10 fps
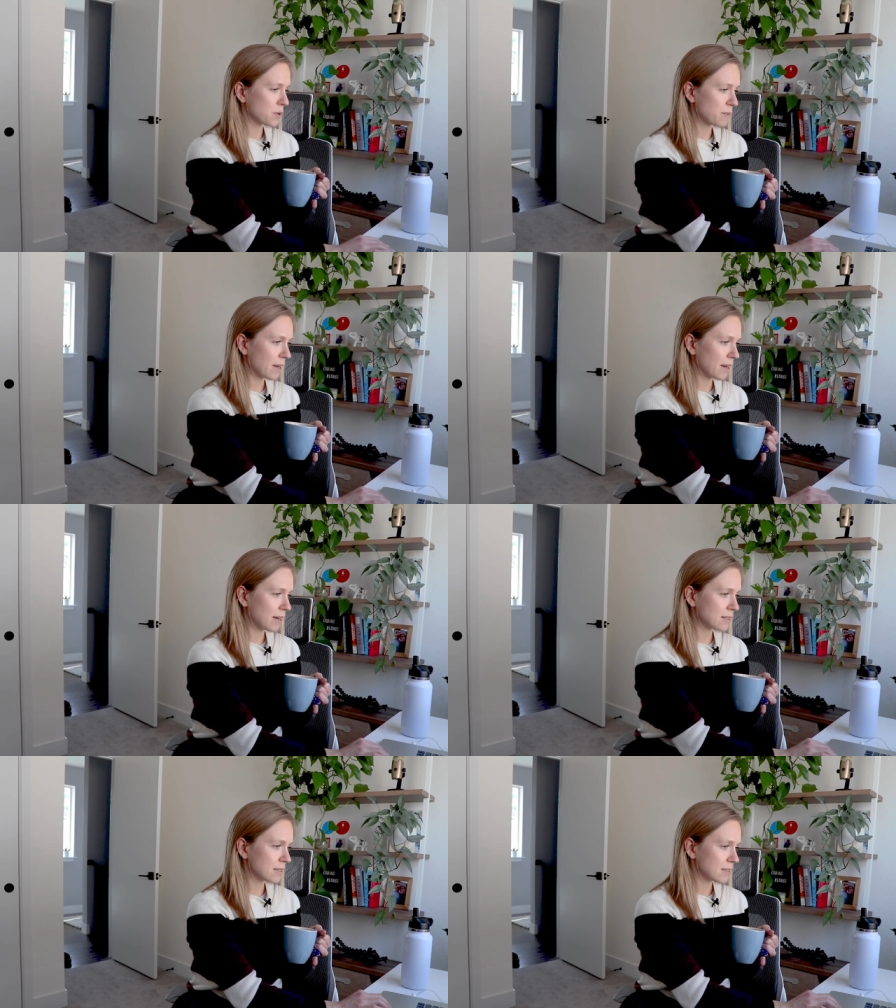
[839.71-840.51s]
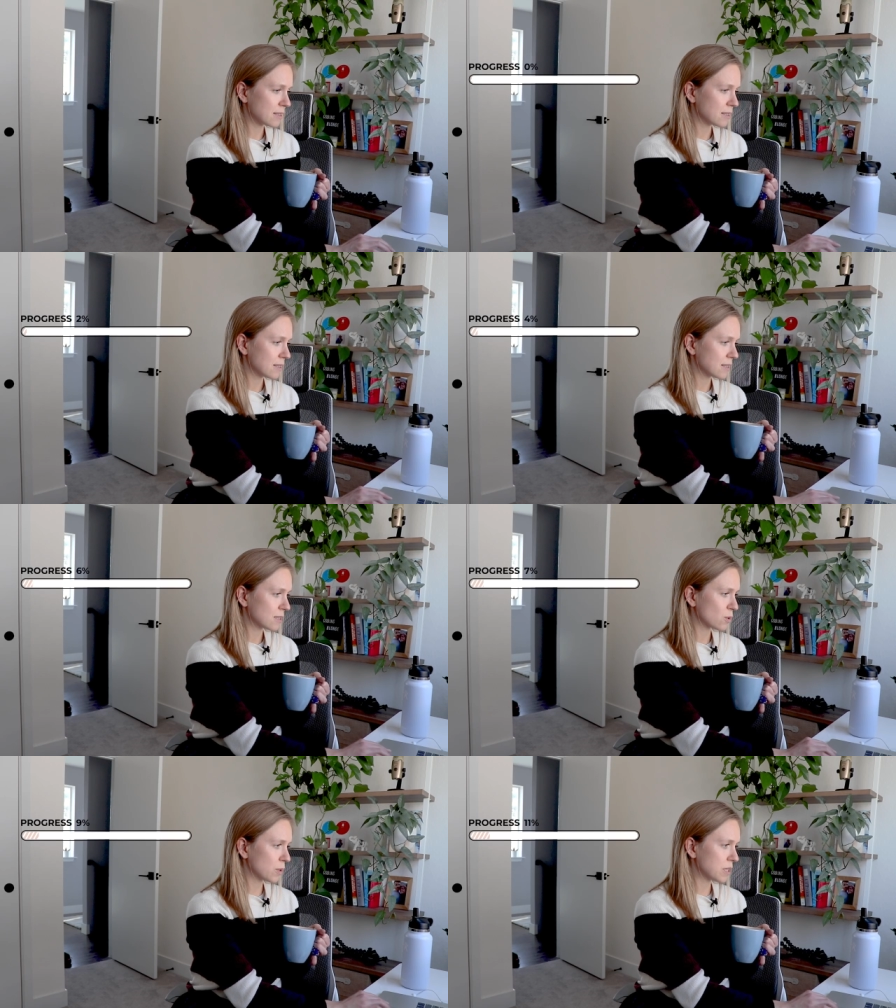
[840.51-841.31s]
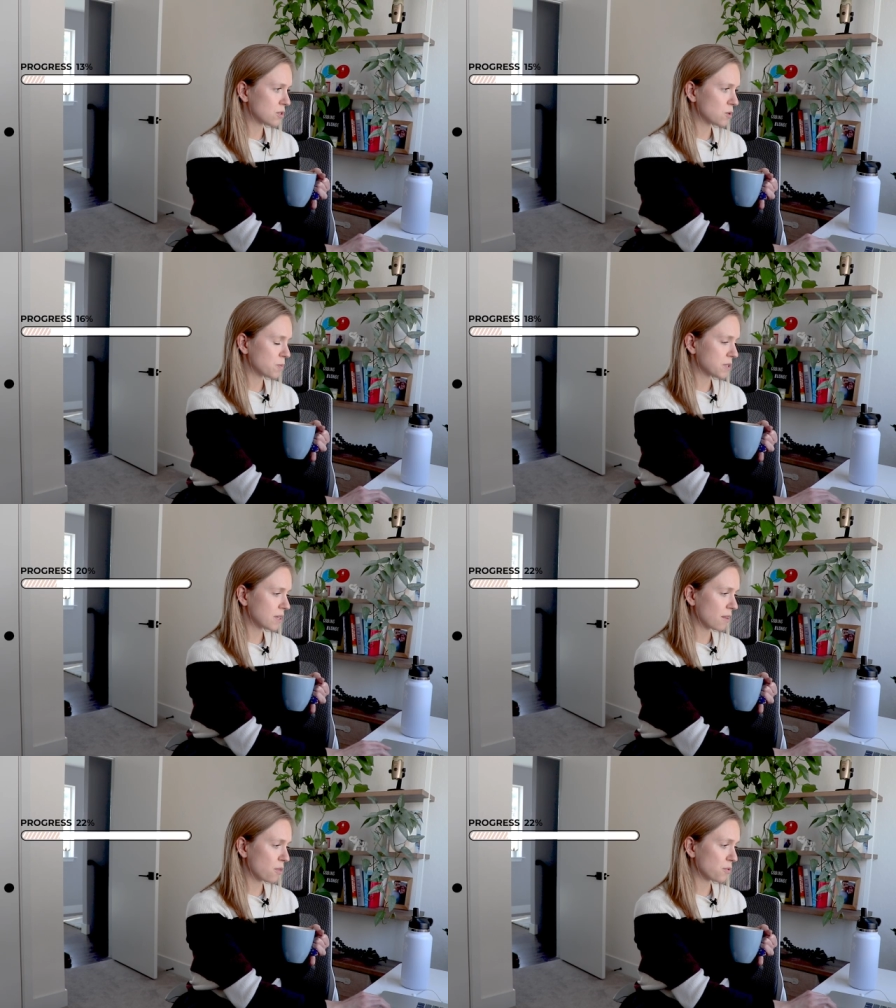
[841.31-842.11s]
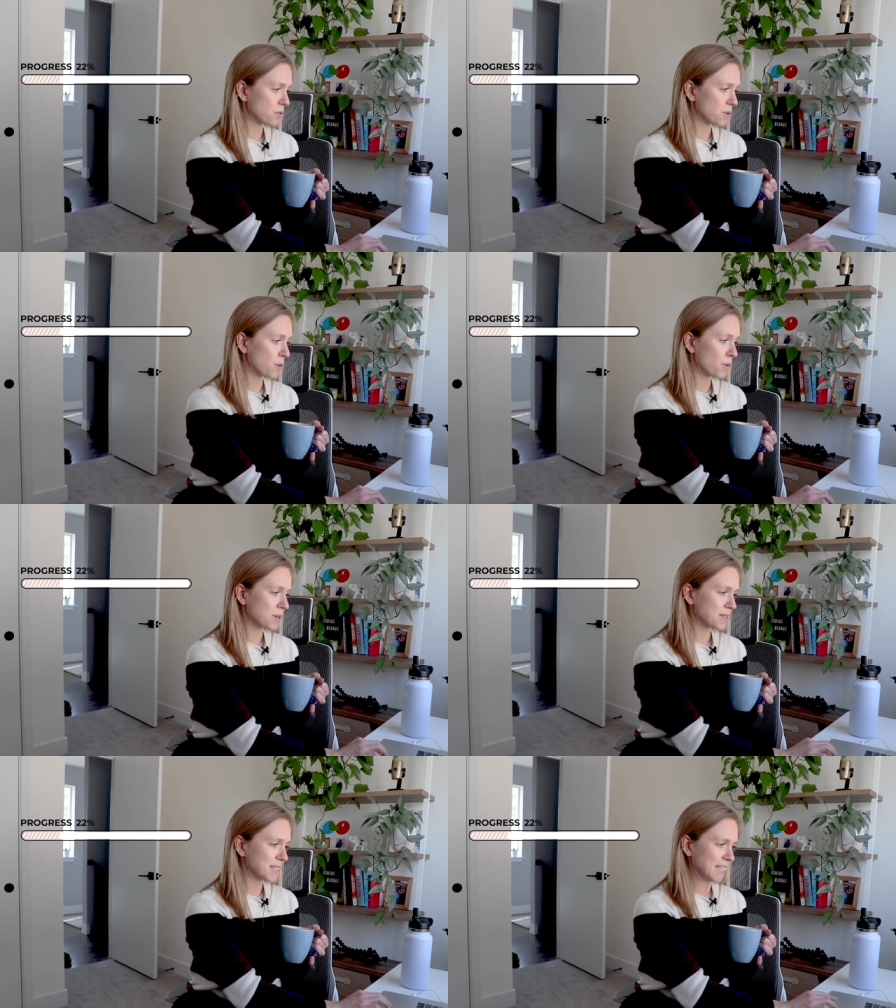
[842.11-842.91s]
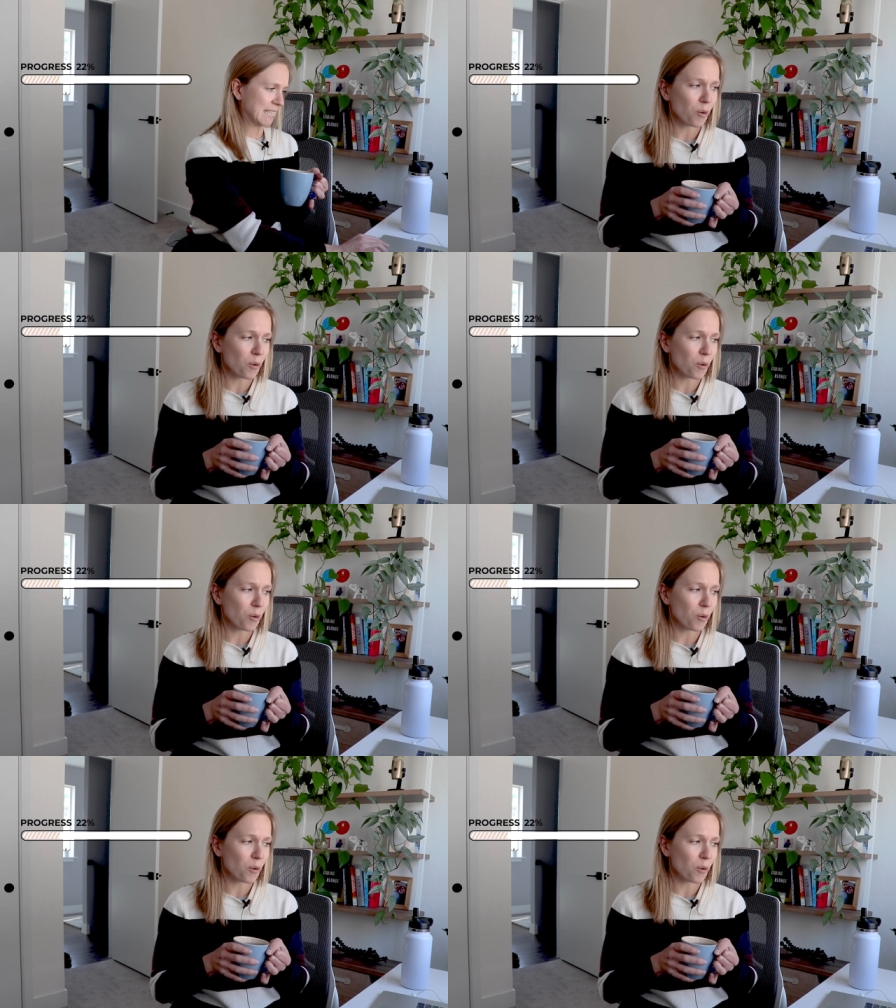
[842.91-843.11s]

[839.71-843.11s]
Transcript: What am I at? 22% through the course.